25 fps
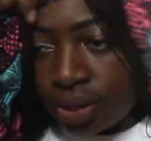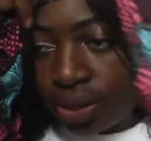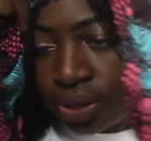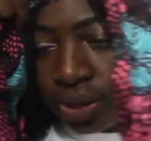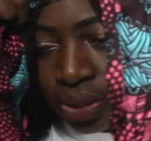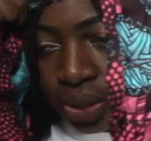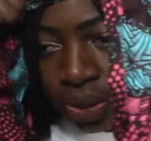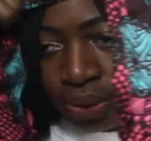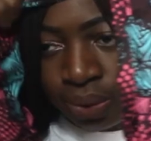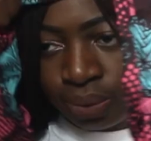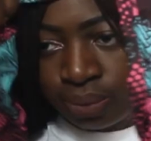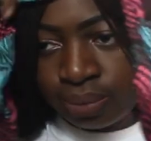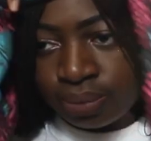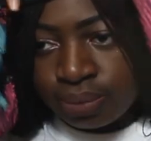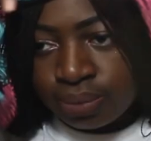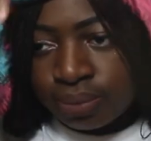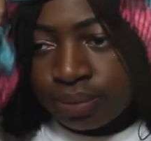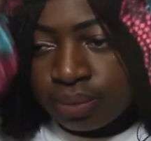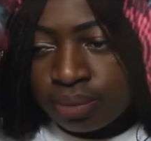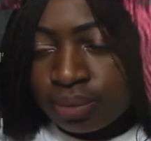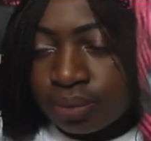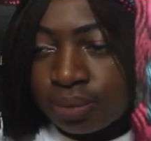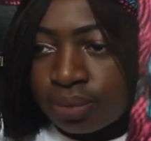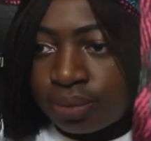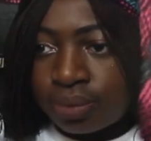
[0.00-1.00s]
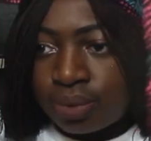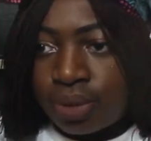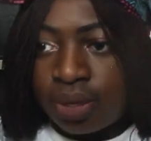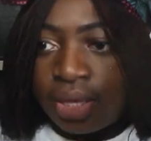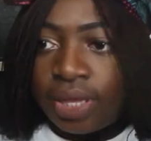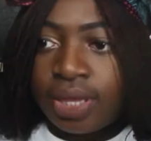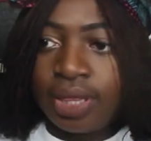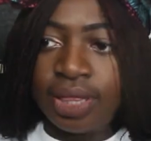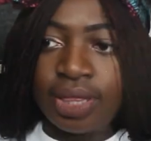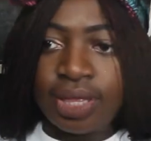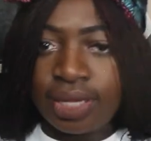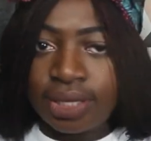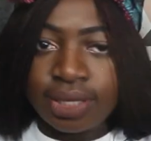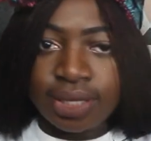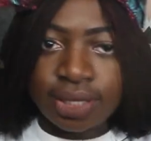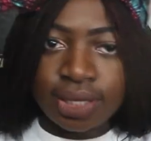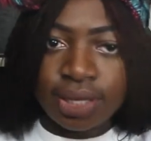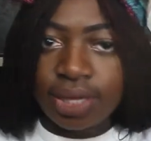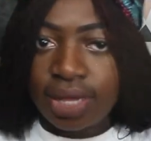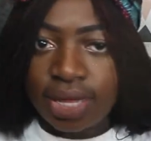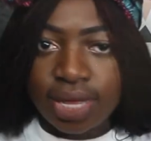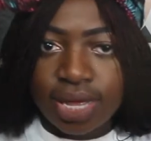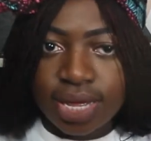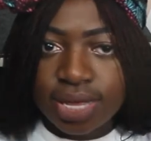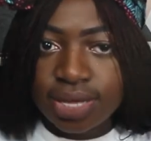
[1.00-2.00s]
so this
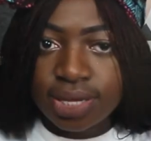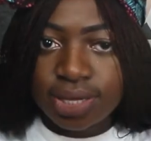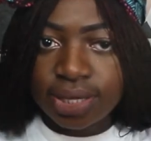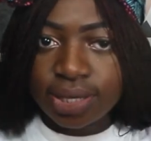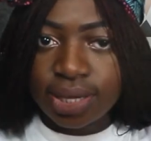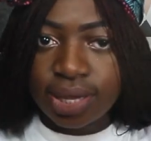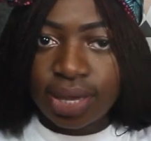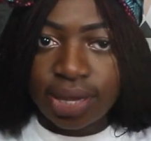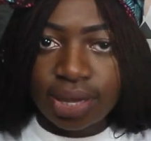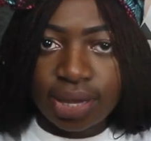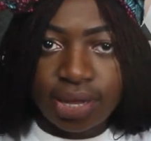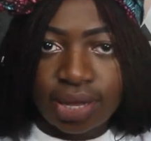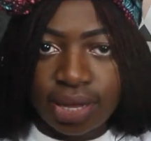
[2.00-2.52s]
and this,